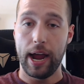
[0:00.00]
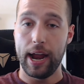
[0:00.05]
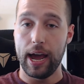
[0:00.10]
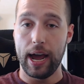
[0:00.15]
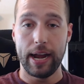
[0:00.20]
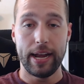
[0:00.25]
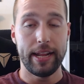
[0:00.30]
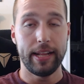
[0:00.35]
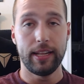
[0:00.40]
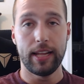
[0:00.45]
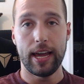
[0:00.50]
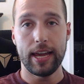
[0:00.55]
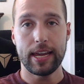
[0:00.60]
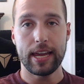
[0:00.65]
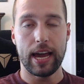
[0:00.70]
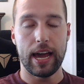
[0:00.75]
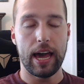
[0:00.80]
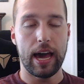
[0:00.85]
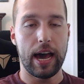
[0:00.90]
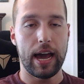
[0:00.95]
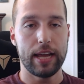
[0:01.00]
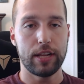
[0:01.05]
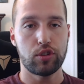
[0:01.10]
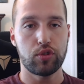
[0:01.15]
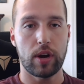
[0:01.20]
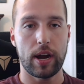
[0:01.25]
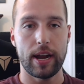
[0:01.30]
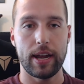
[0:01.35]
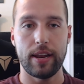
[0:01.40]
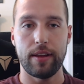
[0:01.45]
didn't like it. I
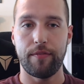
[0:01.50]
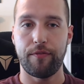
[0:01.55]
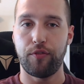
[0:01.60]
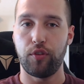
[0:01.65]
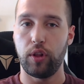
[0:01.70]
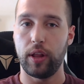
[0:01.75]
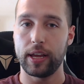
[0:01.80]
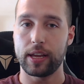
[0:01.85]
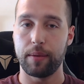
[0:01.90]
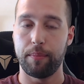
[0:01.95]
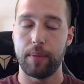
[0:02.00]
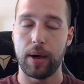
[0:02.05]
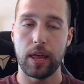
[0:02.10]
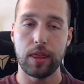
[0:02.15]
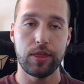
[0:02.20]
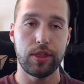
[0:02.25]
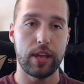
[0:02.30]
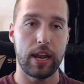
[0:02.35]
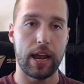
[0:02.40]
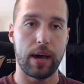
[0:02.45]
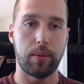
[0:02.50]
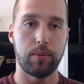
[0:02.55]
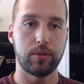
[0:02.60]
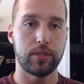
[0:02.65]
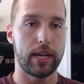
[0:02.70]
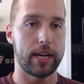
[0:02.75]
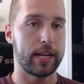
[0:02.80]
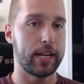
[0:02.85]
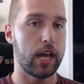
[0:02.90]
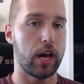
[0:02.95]
tried it for like a month, and I was
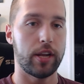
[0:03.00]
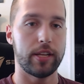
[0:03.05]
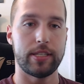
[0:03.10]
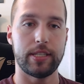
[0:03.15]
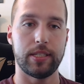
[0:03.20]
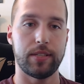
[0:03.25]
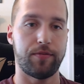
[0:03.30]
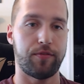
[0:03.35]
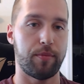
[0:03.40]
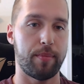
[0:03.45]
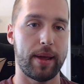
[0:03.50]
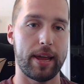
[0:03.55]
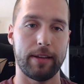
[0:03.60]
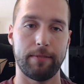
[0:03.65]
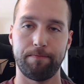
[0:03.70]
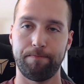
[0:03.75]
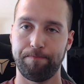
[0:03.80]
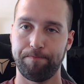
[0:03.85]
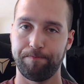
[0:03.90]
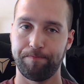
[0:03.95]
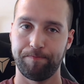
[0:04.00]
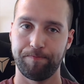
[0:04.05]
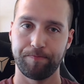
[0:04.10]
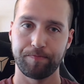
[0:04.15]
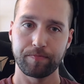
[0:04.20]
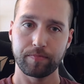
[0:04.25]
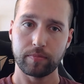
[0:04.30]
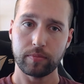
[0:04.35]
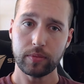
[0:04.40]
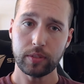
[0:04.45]
like, no, this isn't for me.
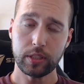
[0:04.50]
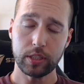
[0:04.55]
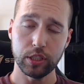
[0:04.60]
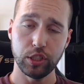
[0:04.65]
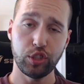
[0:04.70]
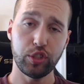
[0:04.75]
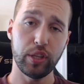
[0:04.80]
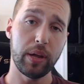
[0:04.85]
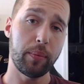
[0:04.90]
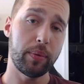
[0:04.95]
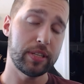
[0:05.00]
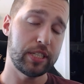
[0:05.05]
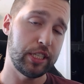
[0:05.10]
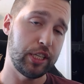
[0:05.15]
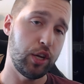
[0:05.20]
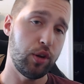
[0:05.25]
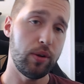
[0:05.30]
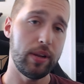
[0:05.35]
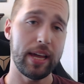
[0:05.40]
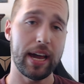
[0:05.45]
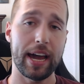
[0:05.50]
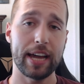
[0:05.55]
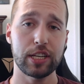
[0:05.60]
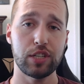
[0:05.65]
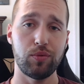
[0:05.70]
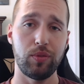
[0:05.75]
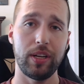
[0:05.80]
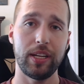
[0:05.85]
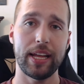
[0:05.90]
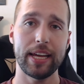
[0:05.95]
So then I went to Unity. I
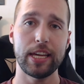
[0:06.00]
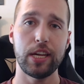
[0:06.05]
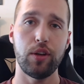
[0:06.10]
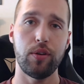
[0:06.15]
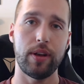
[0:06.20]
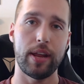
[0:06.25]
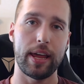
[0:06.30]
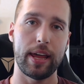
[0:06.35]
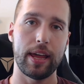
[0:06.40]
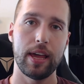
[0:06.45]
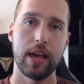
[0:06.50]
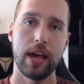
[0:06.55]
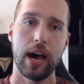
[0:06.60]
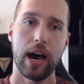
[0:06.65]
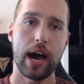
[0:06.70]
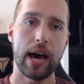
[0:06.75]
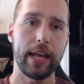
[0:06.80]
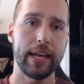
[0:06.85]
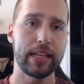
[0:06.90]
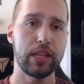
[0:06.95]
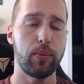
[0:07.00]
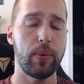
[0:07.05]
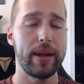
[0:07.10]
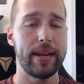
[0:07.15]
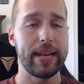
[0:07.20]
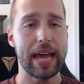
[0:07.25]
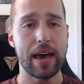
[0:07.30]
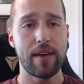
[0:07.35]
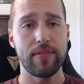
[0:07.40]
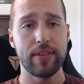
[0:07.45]
actually really like Unity. I like the way it
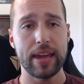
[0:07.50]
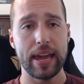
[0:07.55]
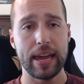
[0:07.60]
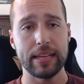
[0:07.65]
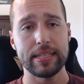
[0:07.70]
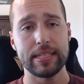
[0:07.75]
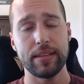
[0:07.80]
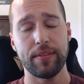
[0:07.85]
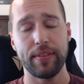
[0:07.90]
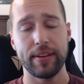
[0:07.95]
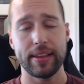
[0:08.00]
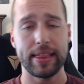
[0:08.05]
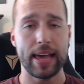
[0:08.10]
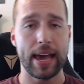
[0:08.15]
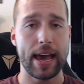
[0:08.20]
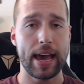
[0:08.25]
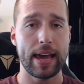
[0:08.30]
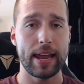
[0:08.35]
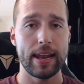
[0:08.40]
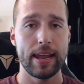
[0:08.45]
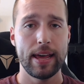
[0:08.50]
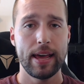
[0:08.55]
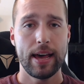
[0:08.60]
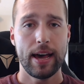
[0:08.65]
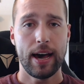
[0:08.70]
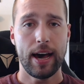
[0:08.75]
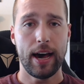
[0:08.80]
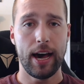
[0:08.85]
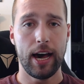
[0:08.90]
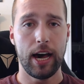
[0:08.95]
navigates, stuff like that.
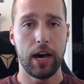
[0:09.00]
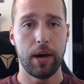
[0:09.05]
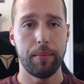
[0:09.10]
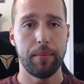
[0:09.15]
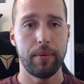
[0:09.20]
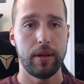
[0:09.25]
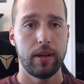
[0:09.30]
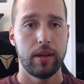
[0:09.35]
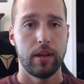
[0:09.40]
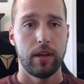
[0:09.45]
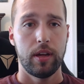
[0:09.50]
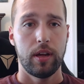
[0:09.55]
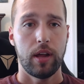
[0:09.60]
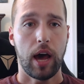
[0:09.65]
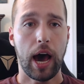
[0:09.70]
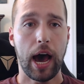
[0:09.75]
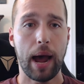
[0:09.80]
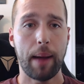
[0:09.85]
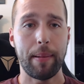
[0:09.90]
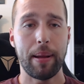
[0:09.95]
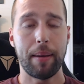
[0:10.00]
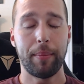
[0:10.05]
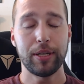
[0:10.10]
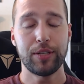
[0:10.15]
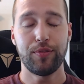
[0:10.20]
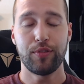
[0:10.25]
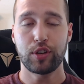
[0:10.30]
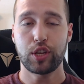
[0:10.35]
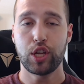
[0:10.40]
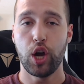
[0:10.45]
I'm not much
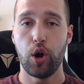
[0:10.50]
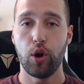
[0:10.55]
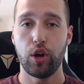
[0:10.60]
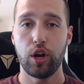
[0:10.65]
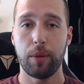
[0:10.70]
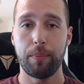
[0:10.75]
of a coder,